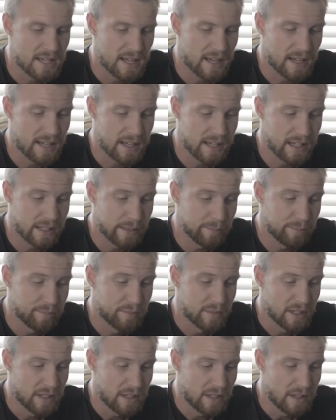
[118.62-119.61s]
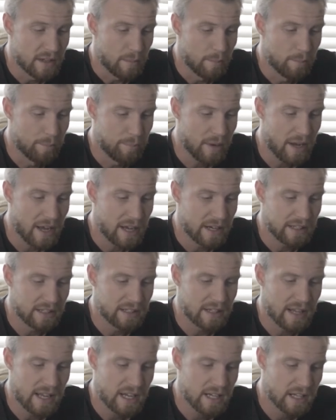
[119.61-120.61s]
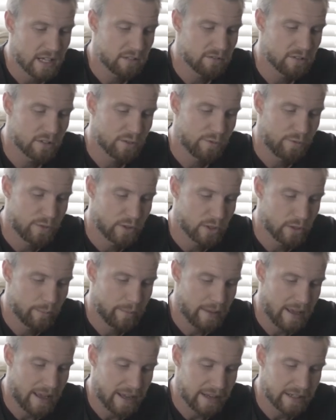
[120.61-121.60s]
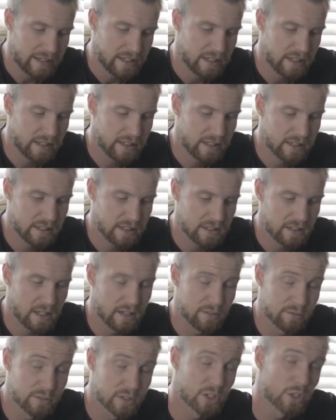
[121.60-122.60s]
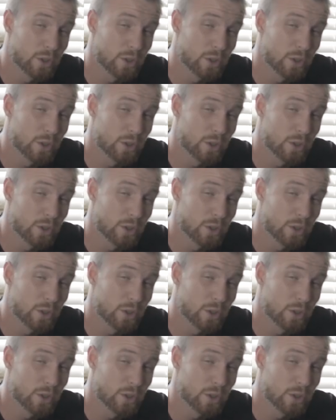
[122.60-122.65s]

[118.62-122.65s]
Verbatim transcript: But an 800 fill bag of